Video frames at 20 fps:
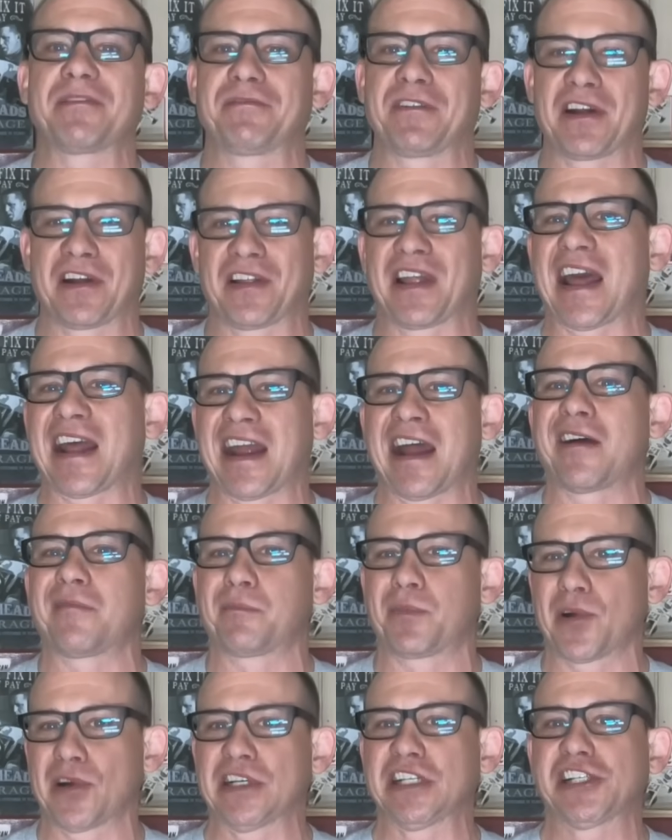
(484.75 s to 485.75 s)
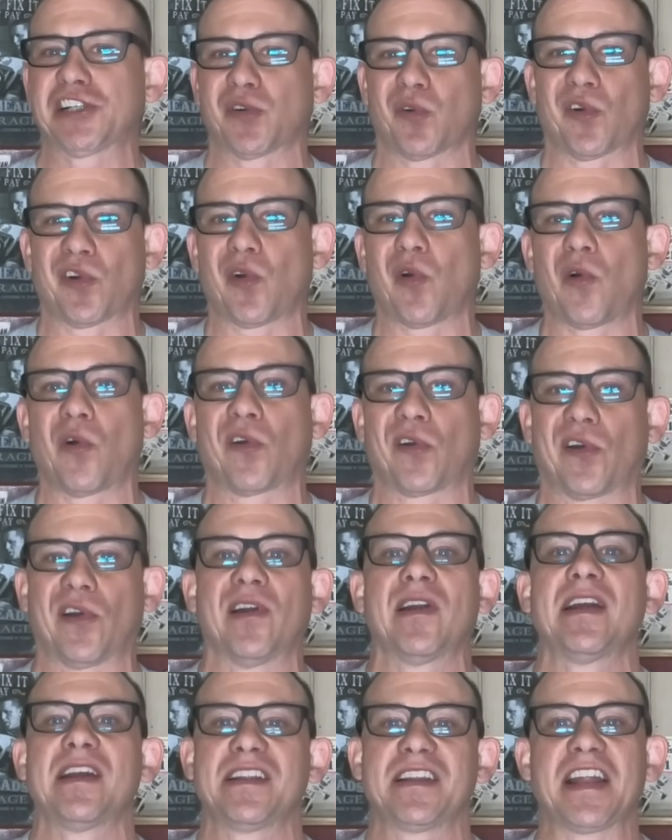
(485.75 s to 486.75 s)
figure that out in pretty short
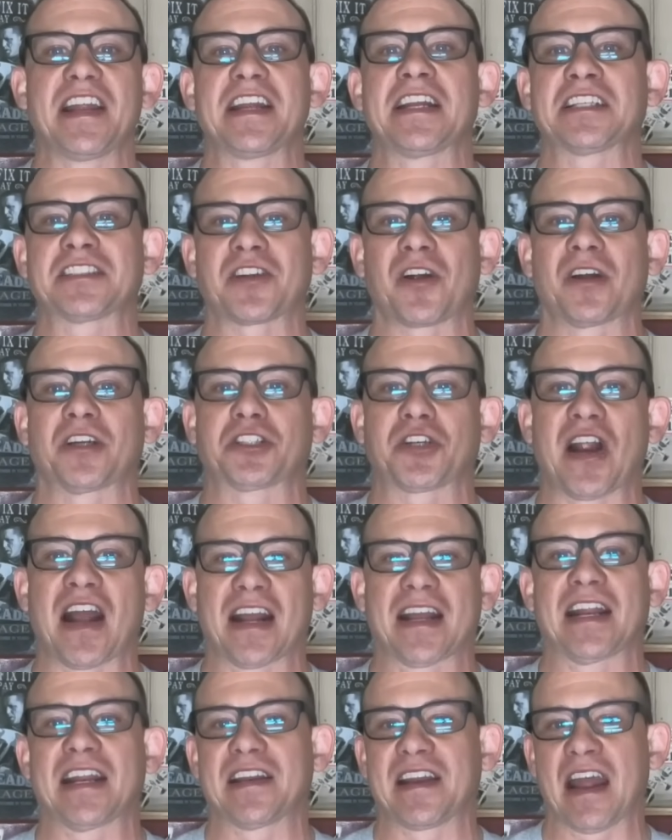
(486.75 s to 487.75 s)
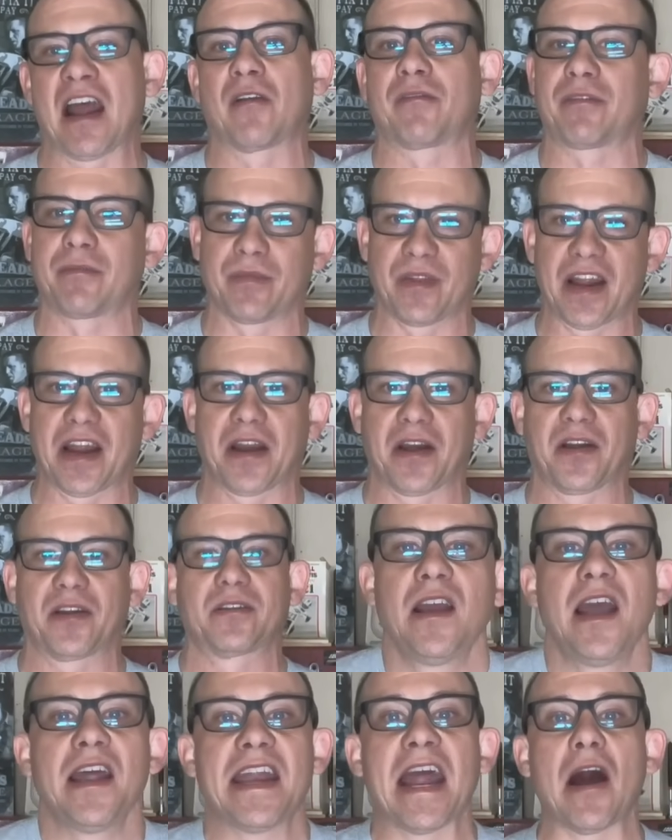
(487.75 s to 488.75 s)
order. Then you can start tracking it down from there.
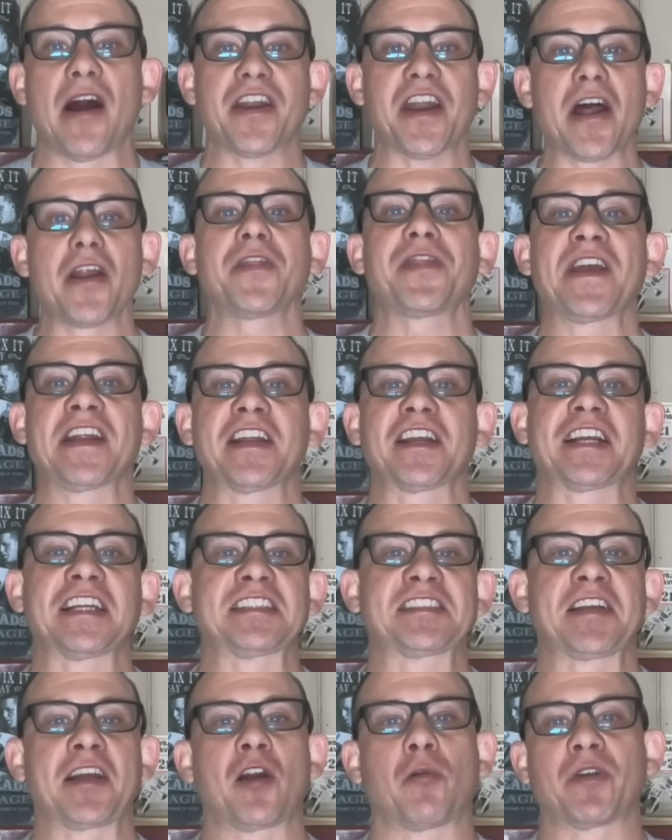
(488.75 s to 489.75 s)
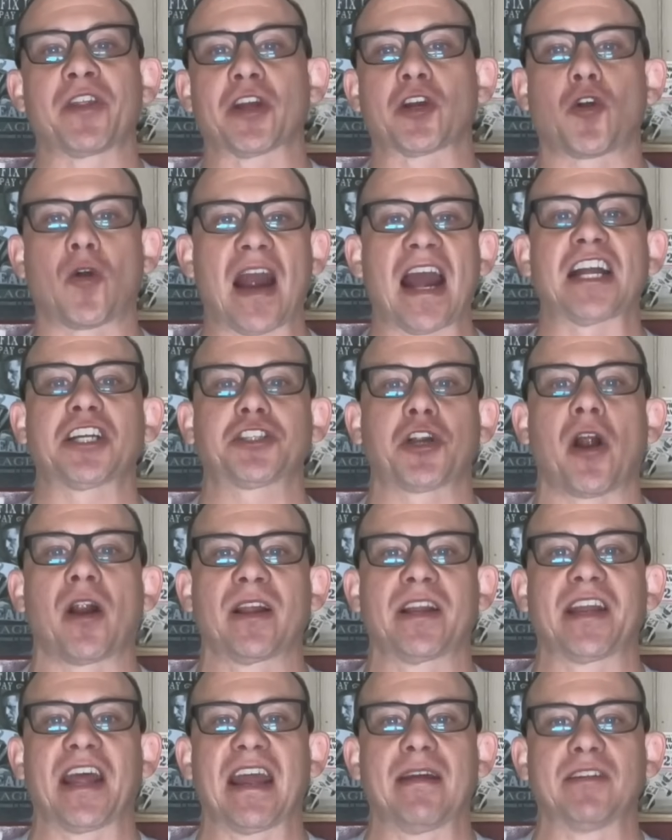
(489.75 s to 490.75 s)
Now, another thing to consider with a crashed
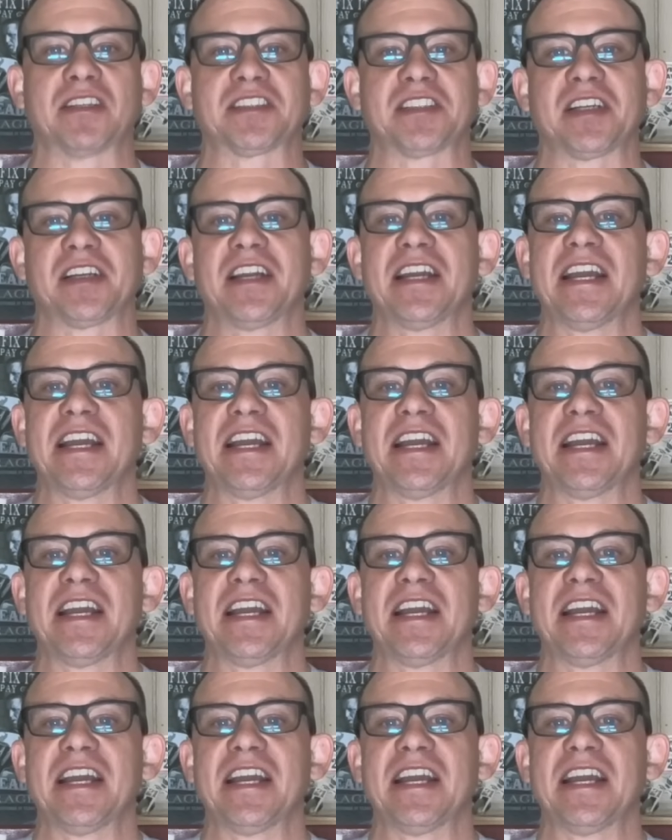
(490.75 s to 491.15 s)
Harley-Davidson